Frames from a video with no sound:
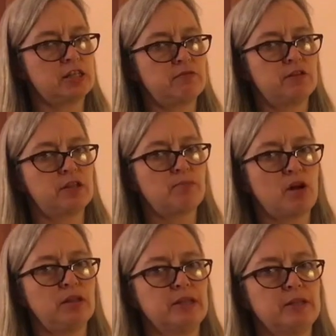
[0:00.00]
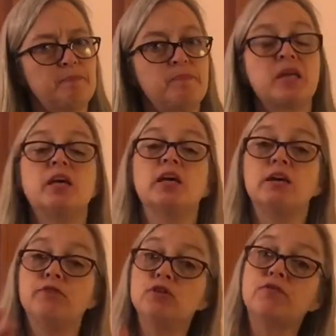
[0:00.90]
fit them all in.
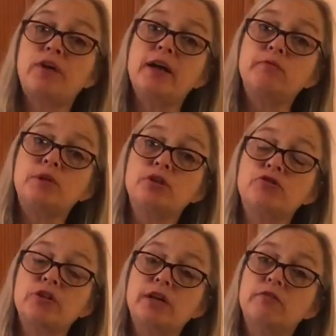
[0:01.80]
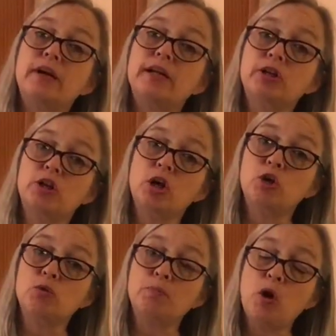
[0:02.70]
If you find when you're trying to write your
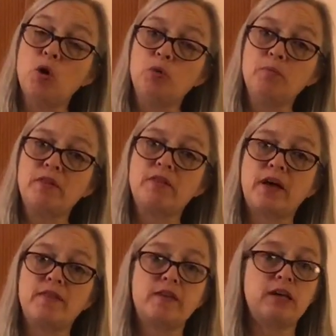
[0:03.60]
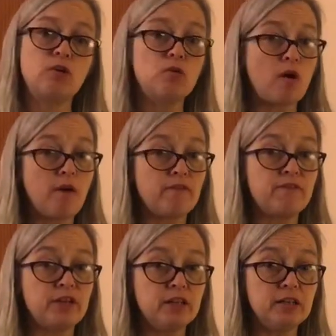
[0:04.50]
own poem that they don't all
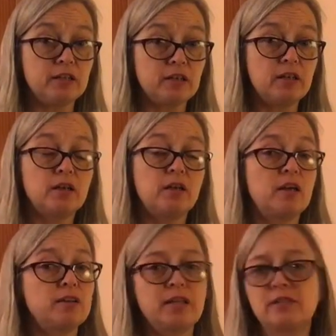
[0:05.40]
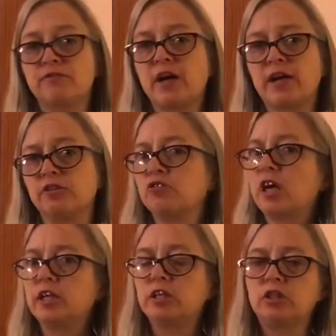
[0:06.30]
fit, that's fine. Try
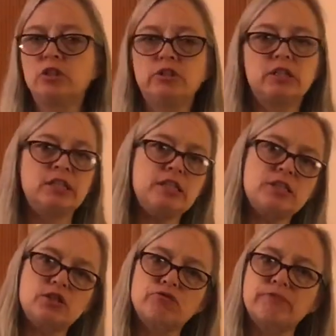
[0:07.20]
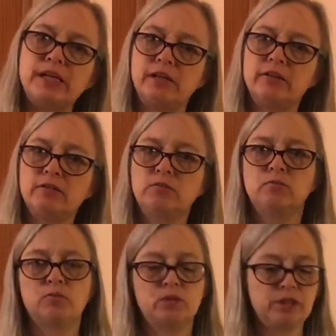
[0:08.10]
to include at least 3.
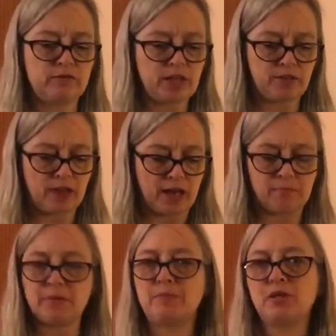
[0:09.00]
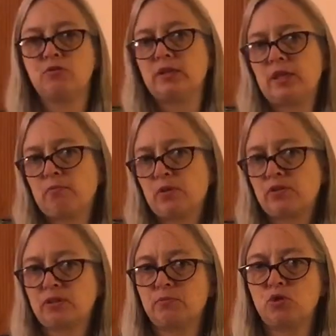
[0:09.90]
We'll leave it at that. Maybe you end up with
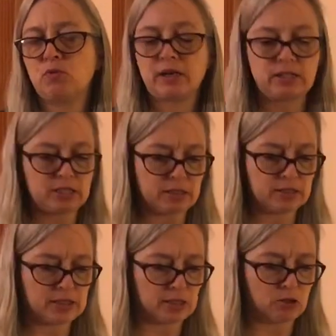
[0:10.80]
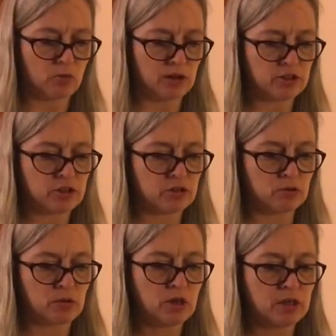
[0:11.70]
some new ideas that you want to
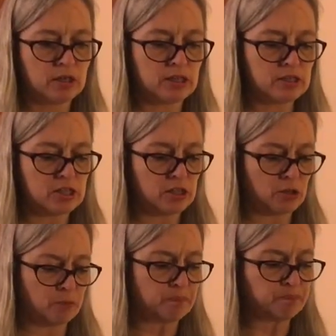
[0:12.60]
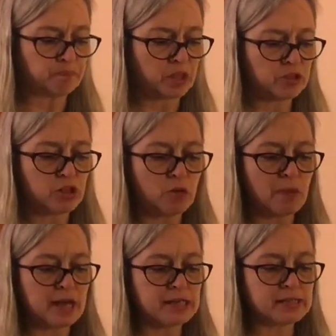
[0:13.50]
continue. So
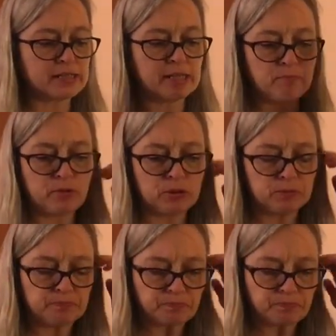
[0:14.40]
my example